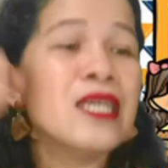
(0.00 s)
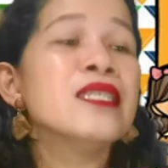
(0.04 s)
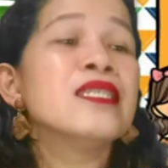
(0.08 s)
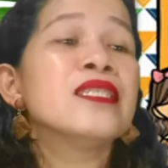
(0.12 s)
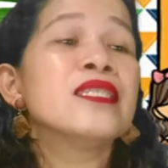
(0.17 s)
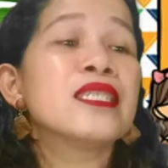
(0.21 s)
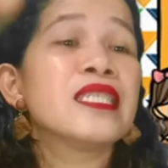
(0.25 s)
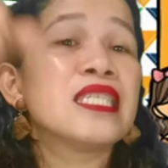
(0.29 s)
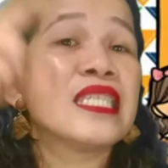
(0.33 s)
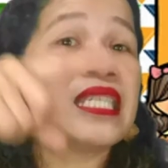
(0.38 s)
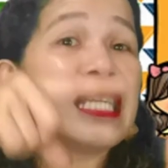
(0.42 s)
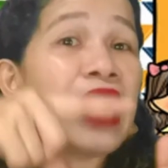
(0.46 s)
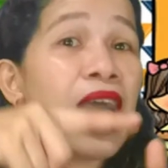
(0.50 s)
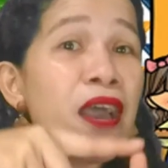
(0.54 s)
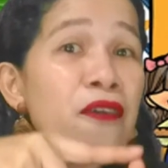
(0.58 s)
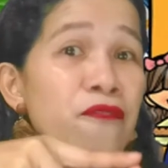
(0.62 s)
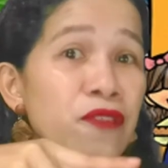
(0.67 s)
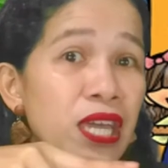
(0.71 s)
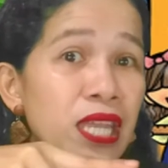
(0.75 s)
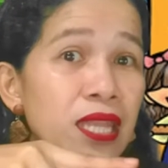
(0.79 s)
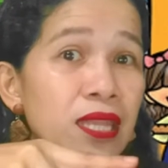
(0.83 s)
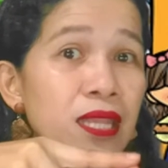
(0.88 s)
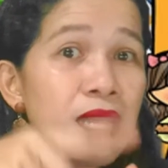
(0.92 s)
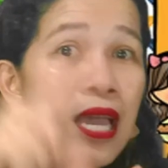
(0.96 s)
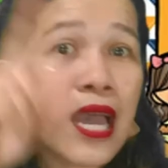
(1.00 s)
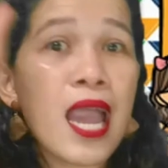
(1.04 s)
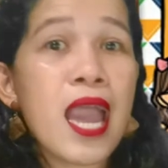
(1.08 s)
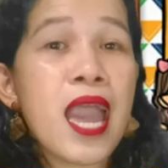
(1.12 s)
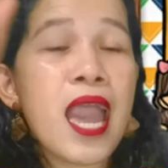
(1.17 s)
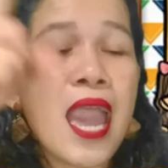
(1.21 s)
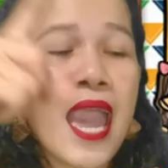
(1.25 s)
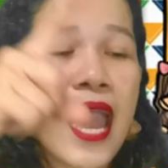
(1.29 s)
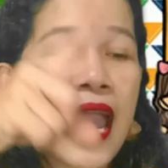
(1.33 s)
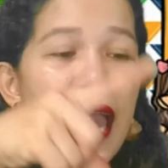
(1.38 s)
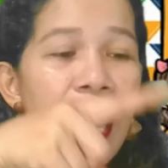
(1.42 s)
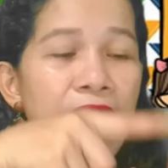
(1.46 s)
7,
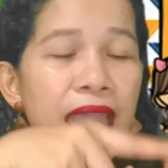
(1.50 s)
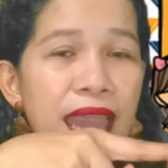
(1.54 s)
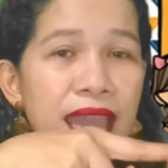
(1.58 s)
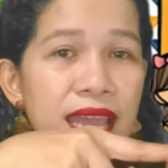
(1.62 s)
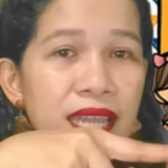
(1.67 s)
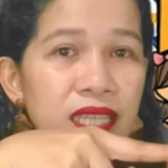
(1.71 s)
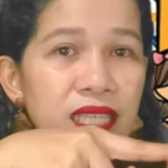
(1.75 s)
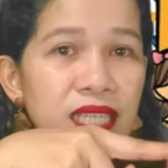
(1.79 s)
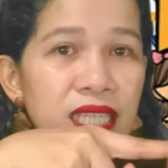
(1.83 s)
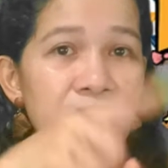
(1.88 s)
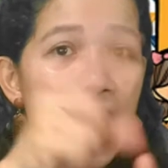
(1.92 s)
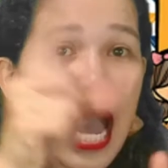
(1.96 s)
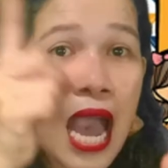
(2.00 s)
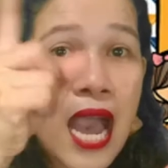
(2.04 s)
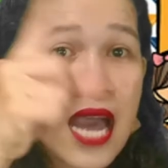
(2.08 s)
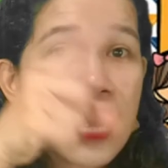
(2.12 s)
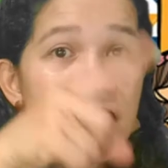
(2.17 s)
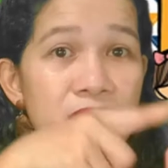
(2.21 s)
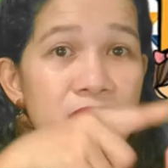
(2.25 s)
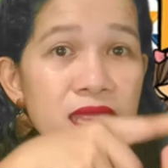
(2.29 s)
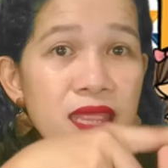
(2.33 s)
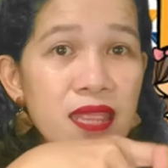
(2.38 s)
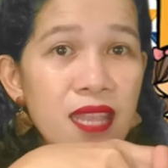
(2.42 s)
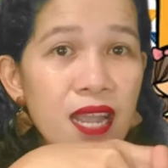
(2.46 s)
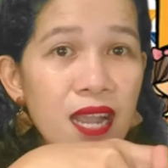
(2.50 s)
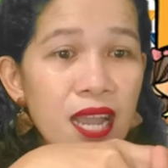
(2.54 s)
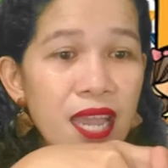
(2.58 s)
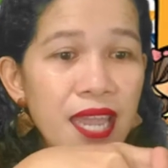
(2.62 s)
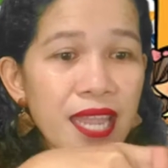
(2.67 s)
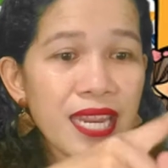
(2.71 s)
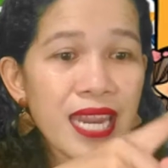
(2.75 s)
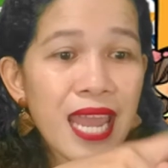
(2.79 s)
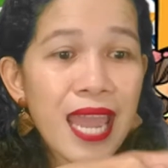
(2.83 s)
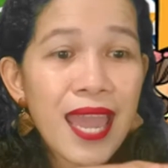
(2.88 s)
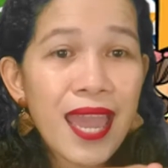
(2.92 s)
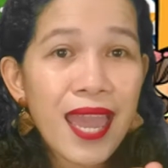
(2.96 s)
8,
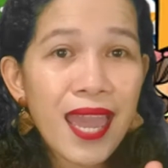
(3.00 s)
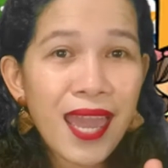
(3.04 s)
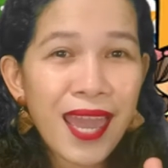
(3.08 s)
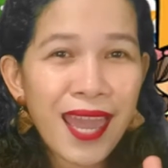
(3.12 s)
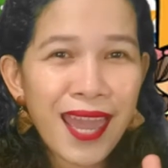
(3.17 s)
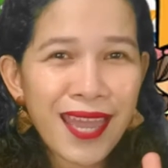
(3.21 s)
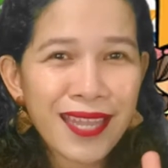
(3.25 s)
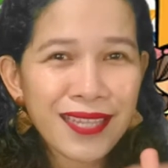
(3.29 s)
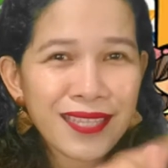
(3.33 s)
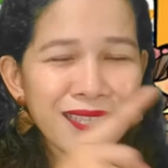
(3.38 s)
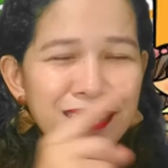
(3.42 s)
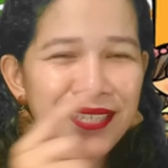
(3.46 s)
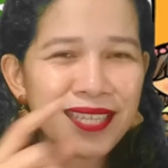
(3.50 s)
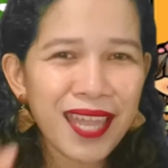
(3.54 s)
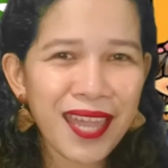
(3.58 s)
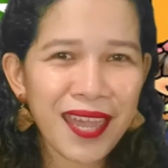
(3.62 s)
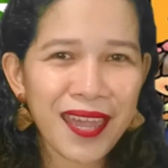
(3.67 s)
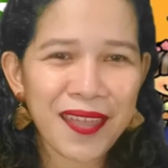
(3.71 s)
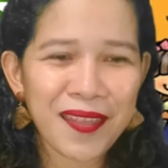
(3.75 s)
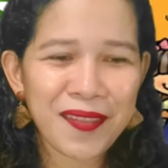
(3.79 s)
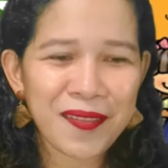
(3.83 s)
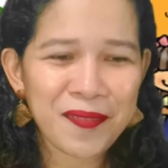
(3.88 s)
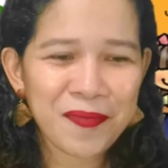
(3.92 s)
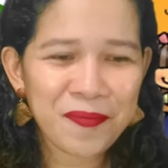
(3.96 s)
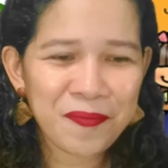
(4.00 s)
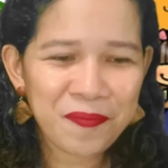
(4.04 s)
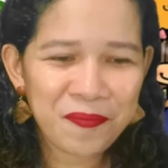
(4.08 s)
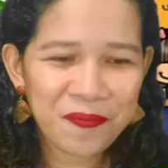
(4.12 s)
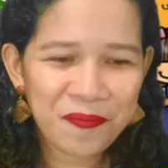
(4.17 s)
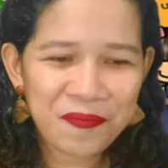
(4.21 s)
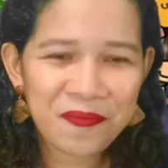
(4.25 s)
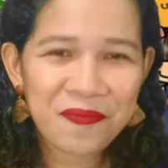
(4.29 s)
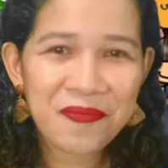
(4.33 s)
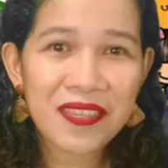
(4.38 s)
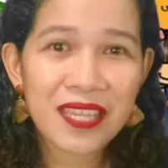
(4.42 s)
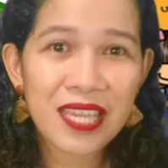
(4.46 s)
9, and
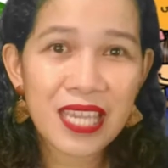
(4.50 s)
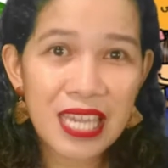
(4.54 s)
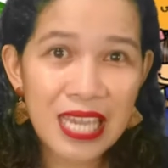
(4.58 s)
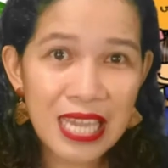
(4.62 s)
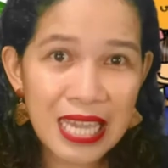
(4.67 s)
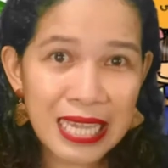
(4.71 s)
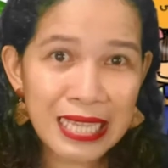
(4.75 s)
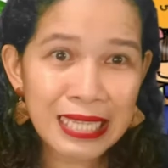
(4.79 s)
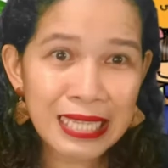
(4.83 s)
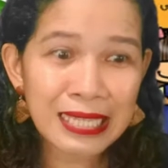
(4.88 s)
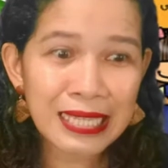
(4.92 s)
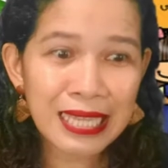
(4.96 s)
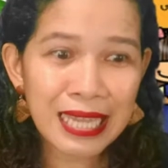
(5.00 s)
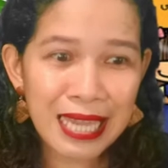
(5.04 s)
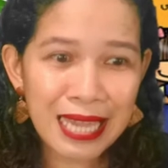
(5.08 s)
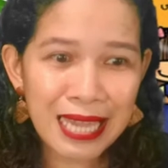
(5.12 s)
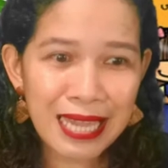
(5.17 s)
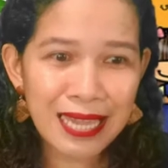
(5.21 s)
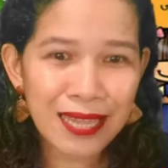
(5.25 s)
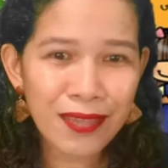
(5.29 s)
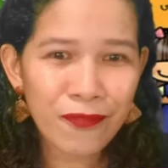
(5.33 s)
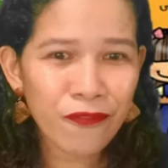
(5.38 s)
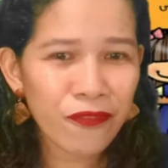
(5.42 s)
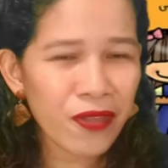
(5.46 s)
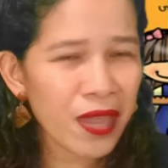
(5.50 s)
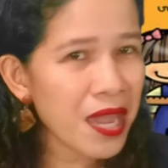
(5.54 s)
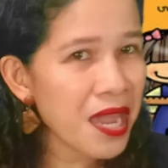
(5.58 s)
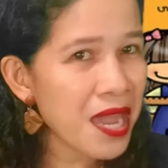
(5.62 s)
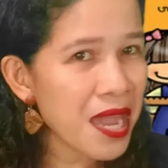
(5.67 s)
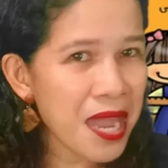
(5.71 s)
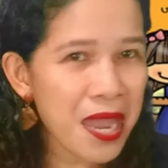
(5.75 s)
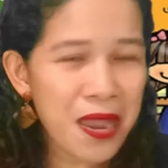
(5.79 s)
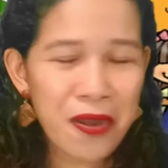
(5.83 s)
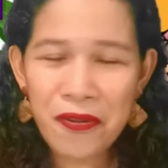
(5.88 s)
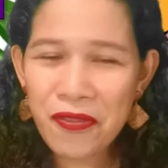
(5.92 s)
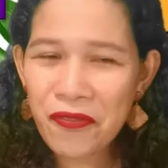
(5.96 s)
10. Easy.
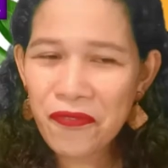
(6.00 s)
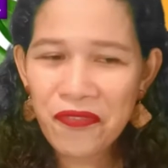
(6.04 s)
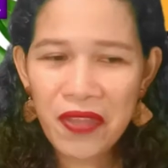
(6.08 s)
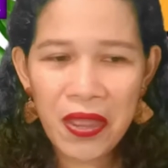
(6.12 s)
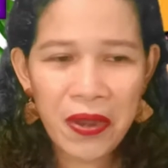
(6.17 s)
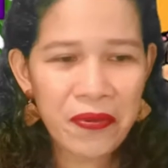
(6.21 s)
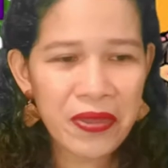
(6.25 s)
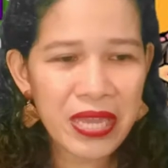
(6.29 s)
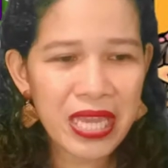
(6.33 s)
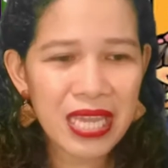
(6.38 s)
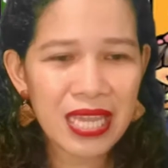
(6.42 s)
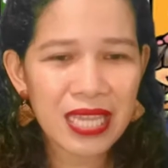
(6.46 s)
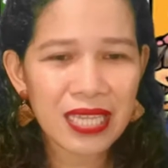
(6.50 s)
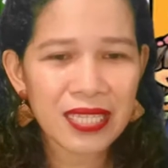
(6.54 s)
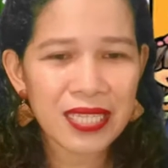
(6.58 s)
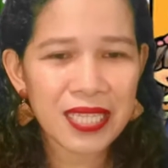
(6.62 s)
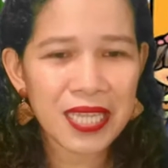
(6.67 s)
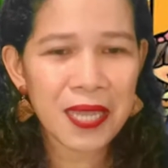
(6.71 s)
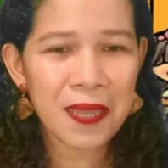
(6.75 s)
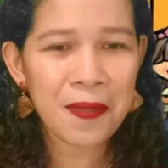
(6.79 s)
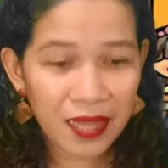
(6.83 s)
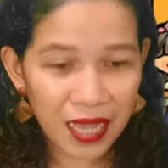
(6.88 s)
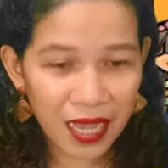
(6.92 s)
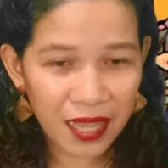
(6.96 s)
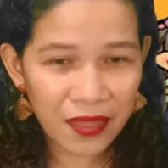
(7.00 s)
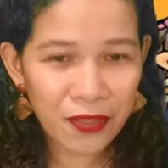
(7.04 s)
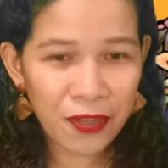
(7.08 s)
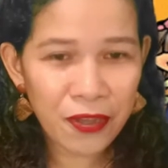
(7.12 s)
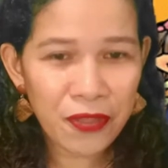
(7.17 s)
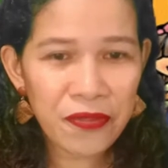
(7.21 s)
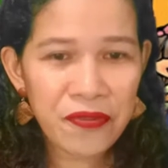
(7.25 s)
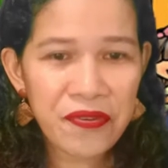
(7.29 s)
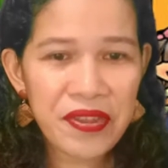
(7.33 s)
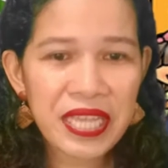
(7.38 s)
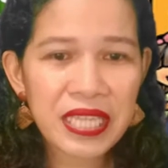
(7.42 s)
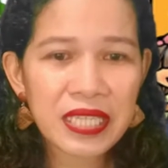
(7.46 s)
Very, very easy.
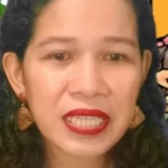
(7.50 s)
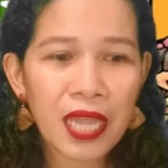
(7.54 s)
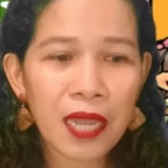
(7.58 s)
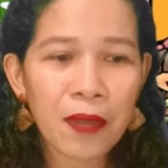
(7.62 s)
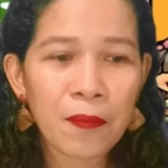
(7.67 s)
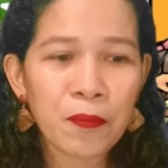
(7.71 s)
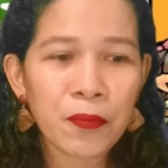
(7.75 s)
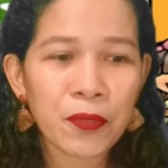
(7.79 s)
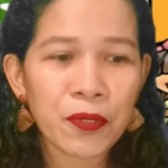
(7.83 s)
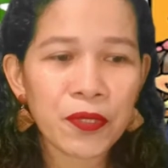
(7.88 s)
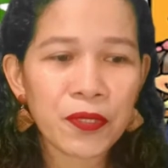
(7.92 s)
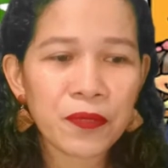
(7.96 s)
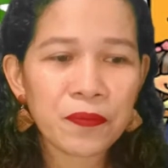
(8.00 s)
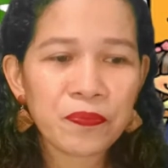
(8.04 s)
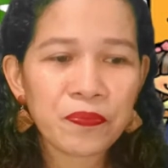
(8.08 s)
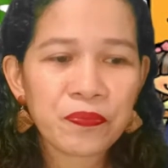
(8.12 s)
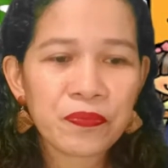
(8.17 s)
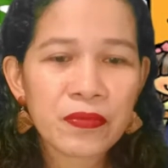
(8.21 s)
Another example.